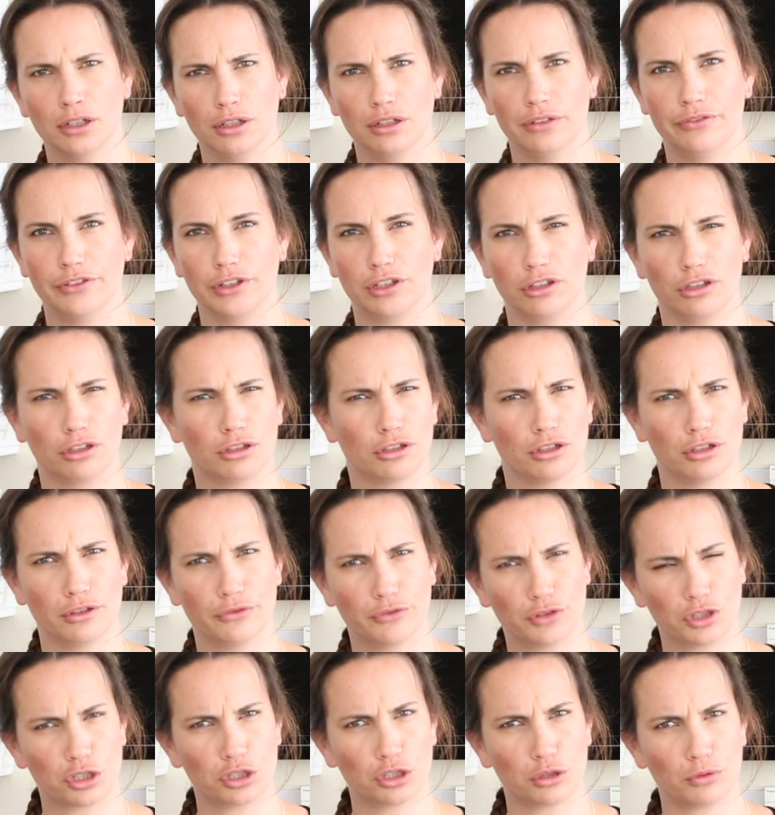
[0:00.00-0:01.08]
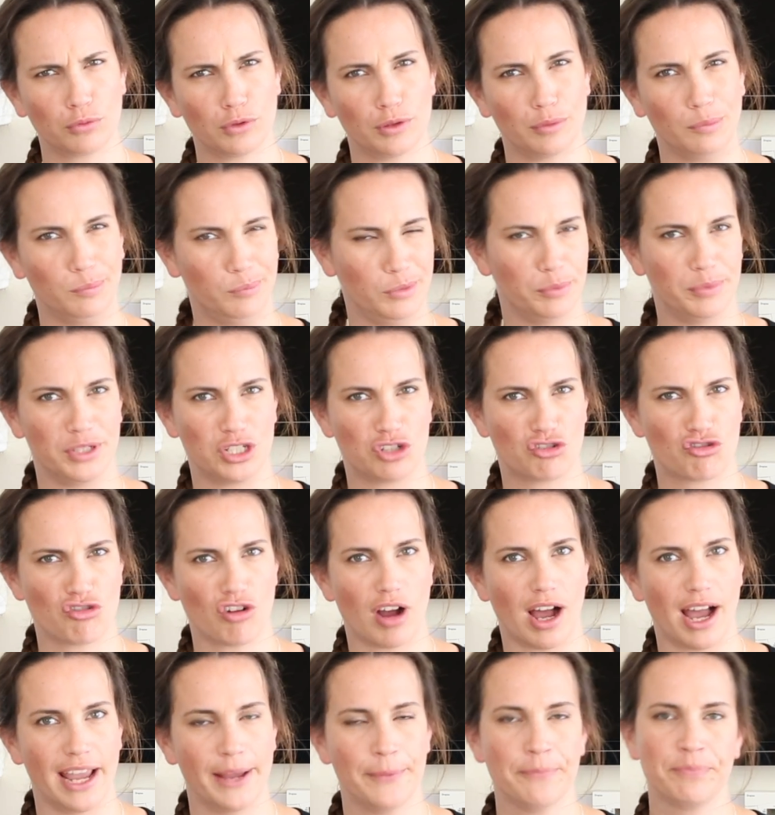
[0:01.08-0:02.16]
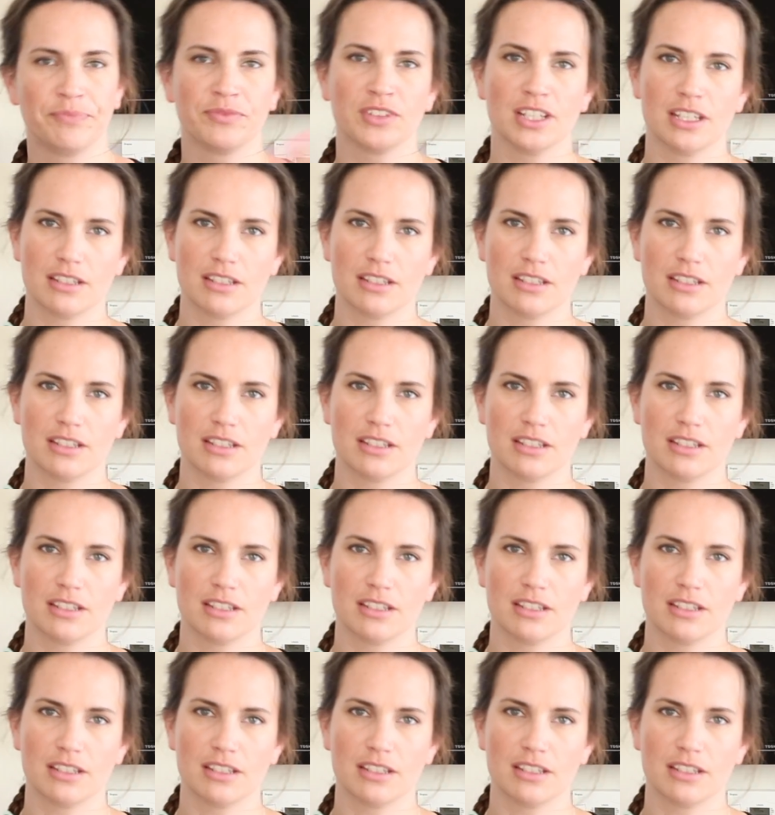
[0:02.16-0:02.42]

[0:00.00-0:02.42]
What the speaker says: overcooked. Overcooked could be a bit dry.